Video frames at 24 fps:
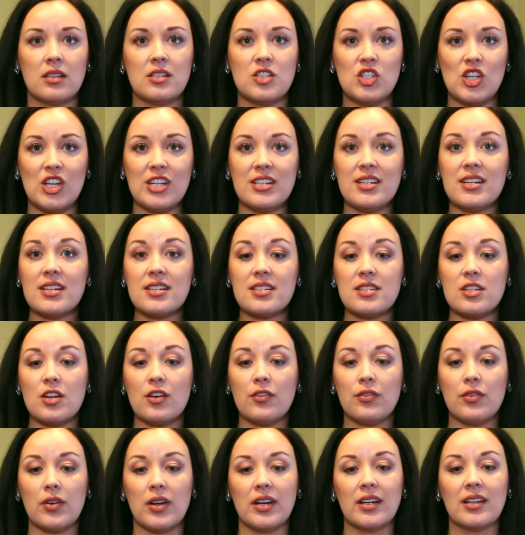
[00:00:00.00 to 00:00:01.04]
Chantix or
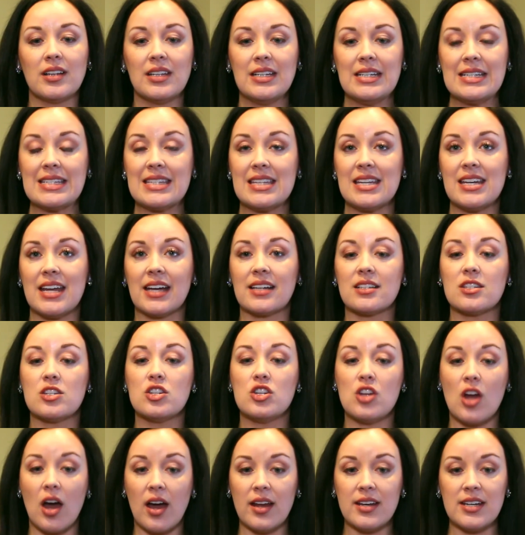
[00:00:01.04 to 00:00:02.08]
Varenicline is the next
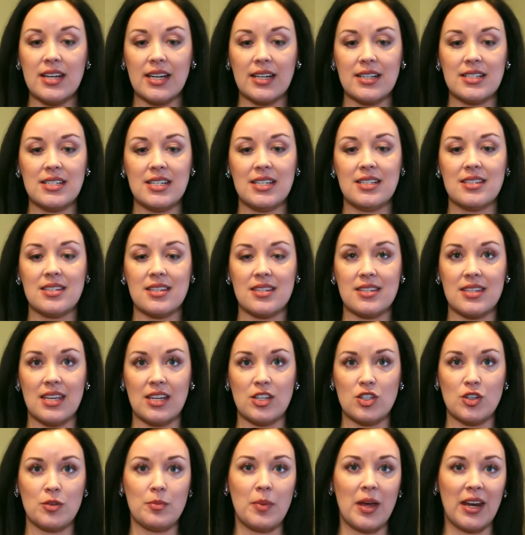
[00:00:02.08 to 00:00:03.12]
non-nicotine
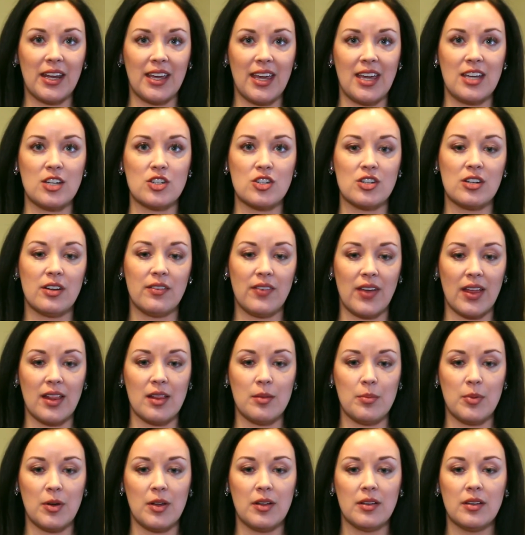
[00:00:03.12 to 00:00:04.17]
cessation medication
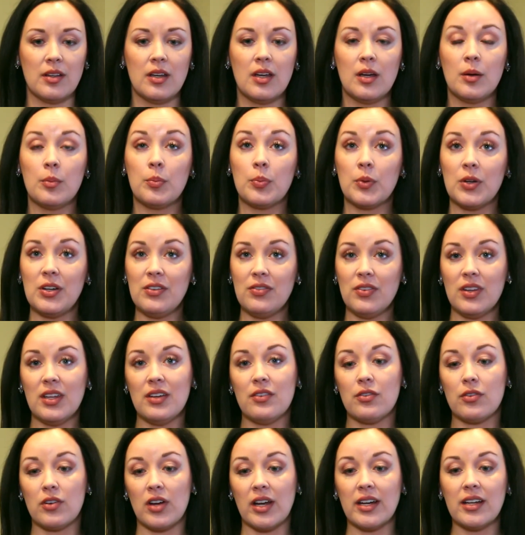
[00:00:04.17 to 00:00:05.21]
available. Briefly,
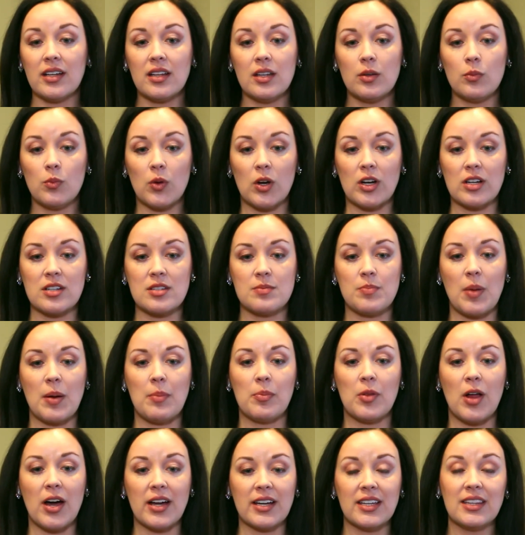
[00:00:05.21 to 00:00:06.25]
Varenicline works by
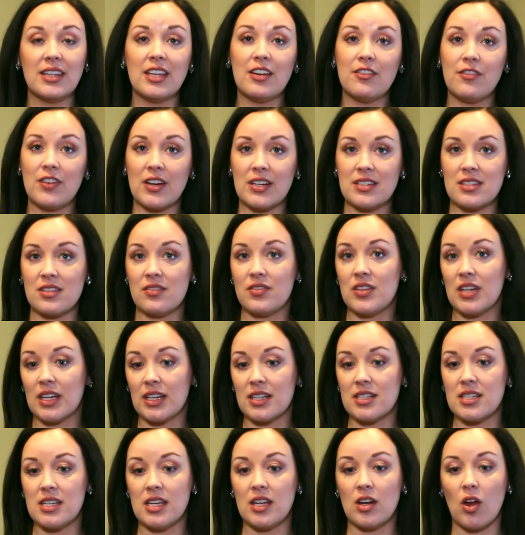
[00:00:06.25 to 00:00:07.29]
blocking the effects of
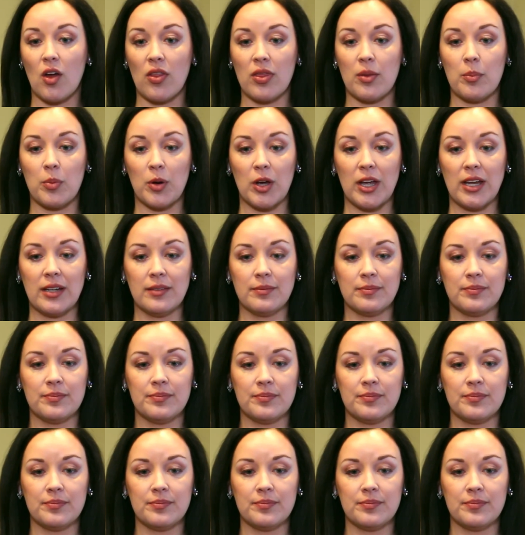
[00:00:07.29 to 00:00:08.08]
nicotine on the brain.